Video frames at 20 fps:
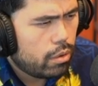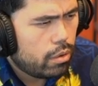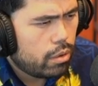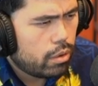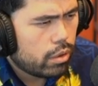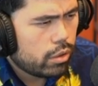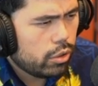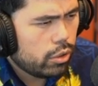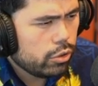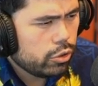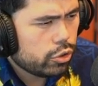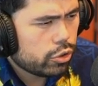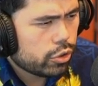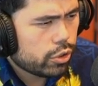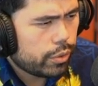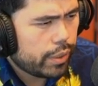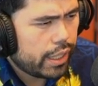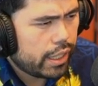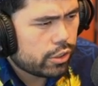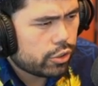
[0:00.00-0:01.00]
I can also just go
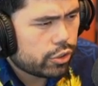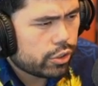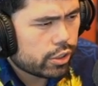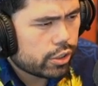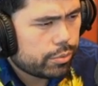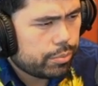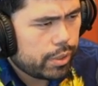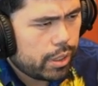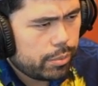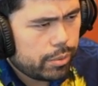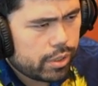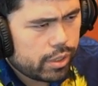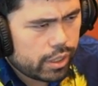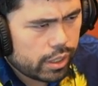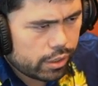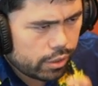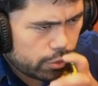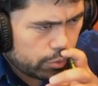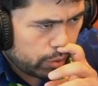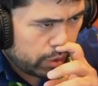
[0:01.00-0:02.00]
h6, maybe
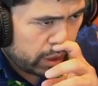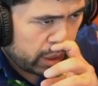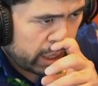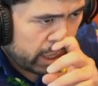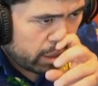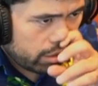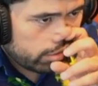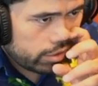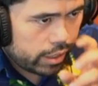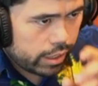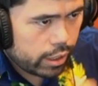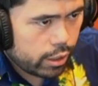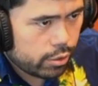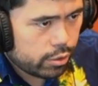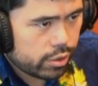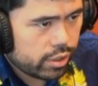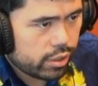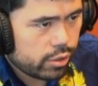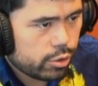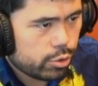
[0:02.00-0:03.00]
kick the queen out of town.
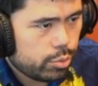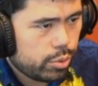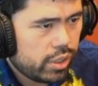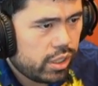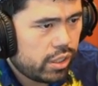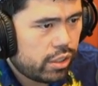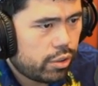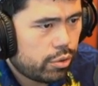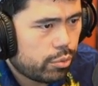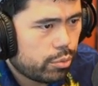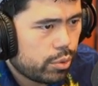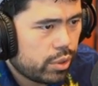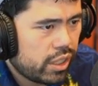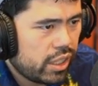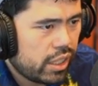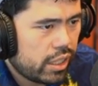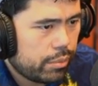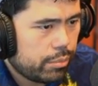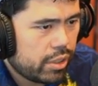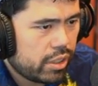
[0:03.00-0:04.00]
Okay, goes queen
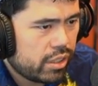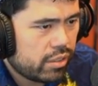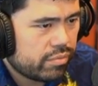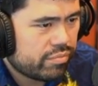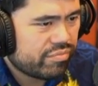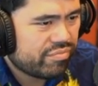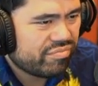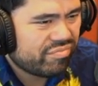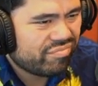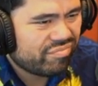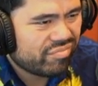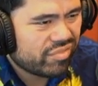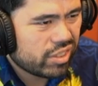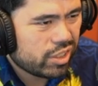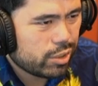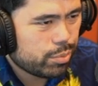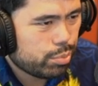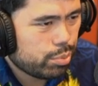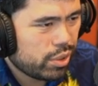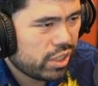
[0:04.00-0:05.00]
e3. I mean, this
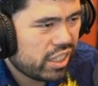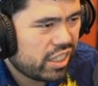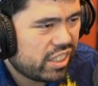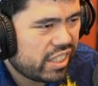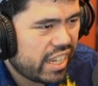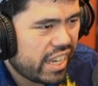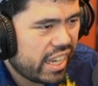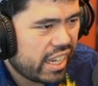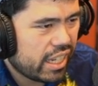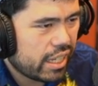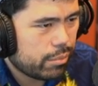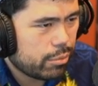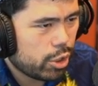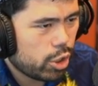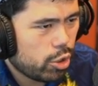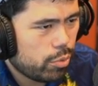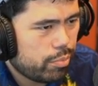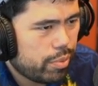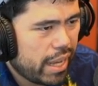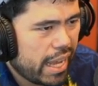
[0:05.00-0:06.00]
is pretty dank. I'm gonna
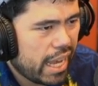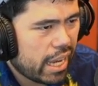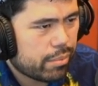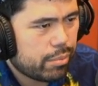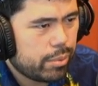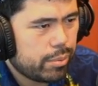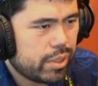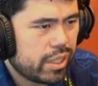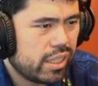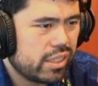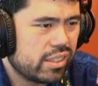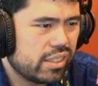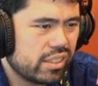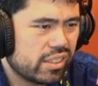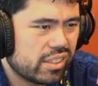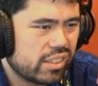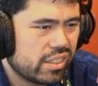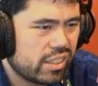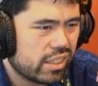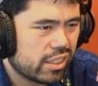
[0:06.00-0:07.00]
go back, maybe knight
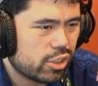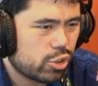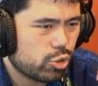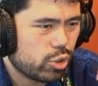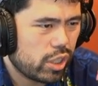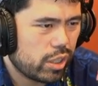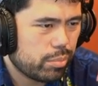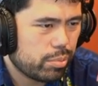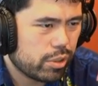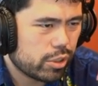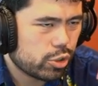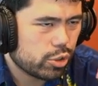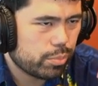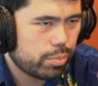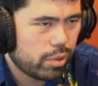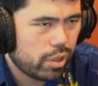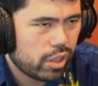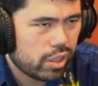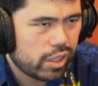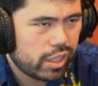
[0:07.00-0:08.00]
c6, try to pressure the
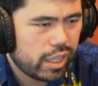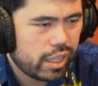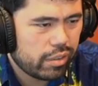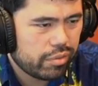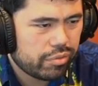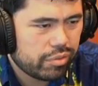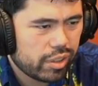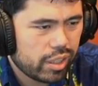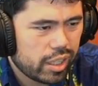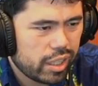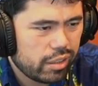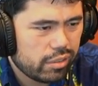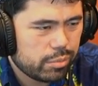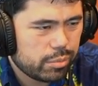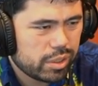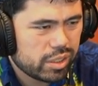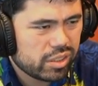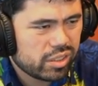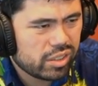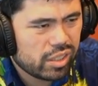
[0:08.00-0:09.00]
pawn at a5. I mean,
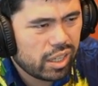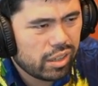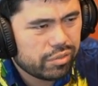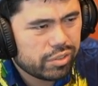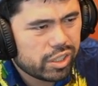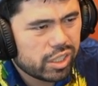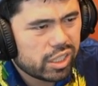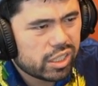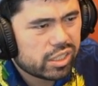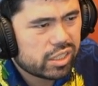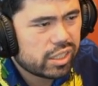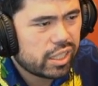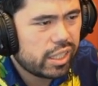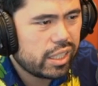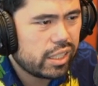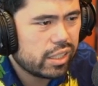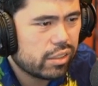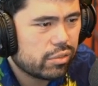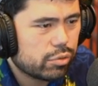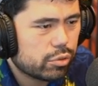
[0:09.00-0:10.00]
this is not very
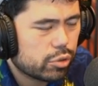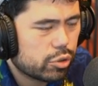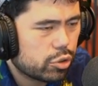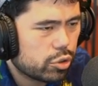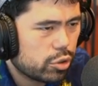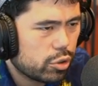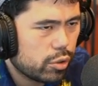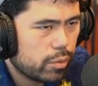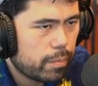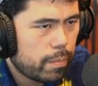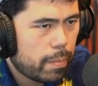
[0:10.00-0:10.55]
exciting for sure.